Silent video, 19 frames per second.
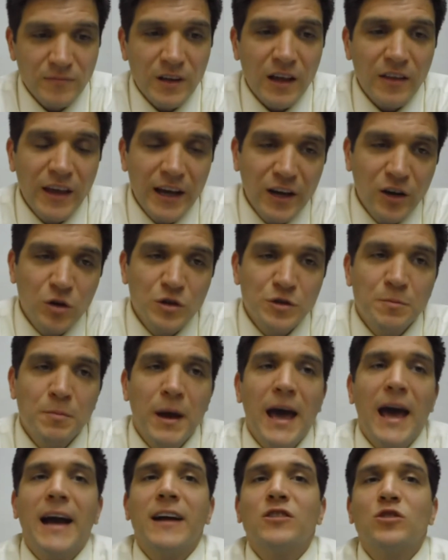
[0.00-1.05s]
that goes
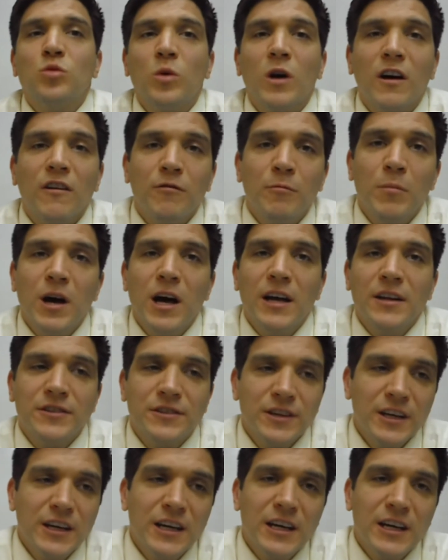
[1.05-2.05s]
back 12 months,